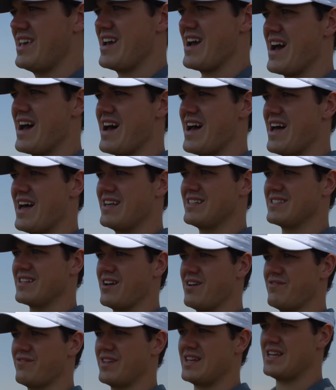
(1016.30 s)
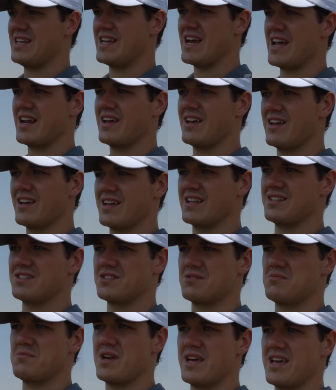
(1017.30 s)
has a vendetta against
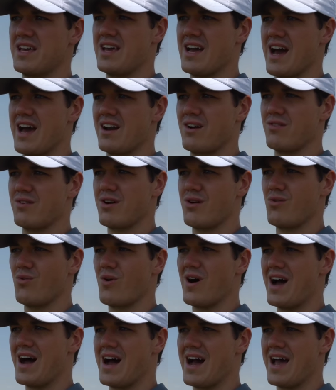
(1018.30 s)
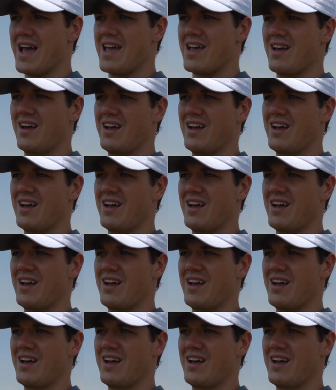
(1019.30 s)
me. I don't know why.